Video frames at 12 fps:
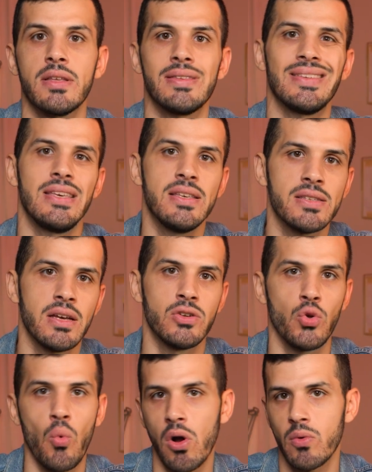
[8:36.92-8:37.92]
it's easier
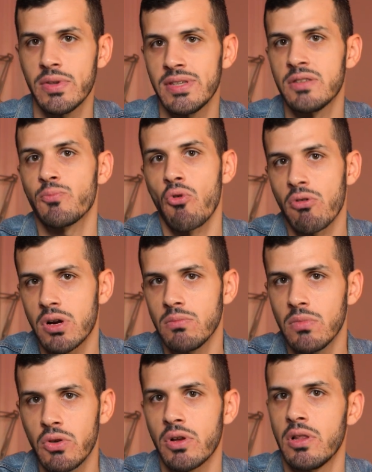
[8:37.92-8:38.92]
to work with this
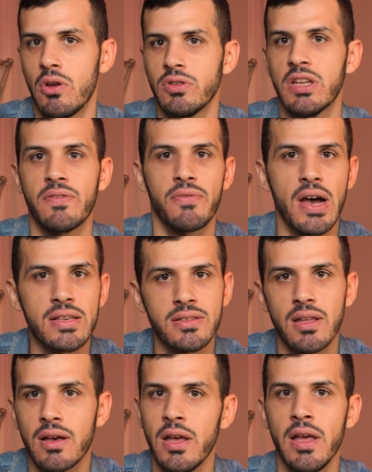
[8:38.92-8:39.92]
program, you can learn it
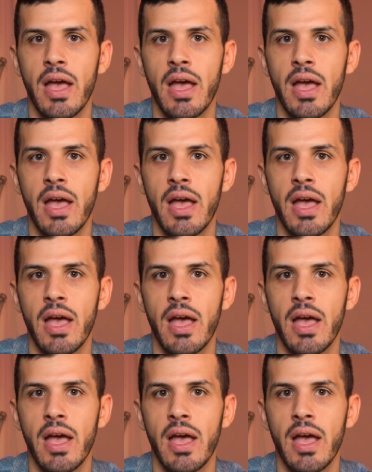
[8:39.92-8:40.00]
faster,